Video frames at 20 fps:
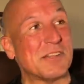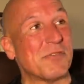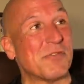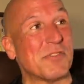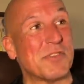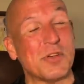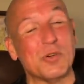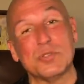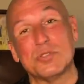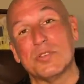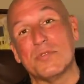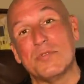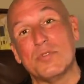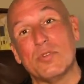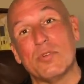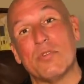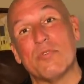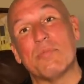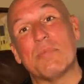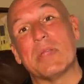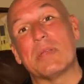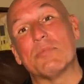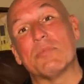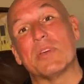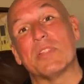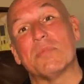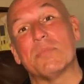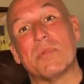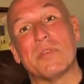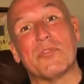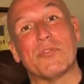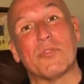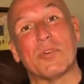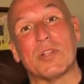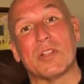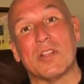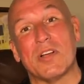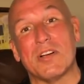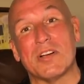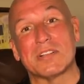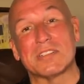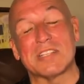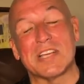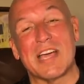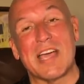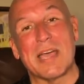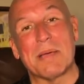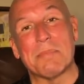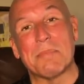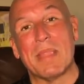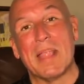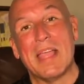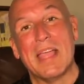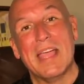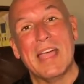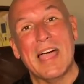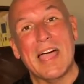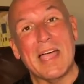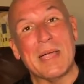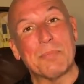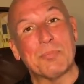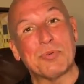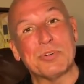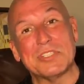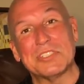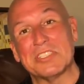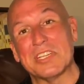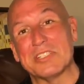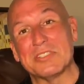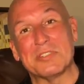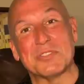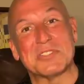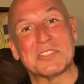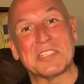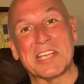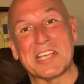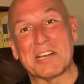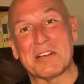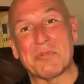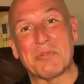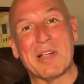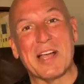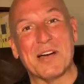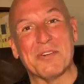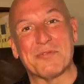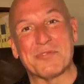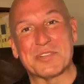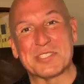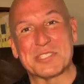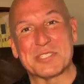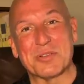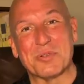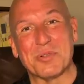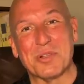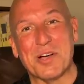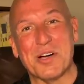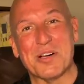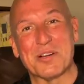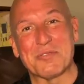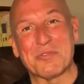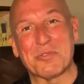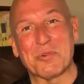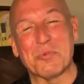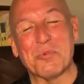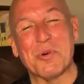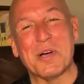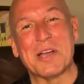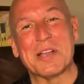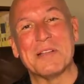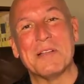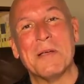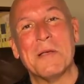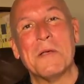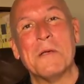For those of you who have been with me for a long time, I appreciate you sticking around for so long, for one.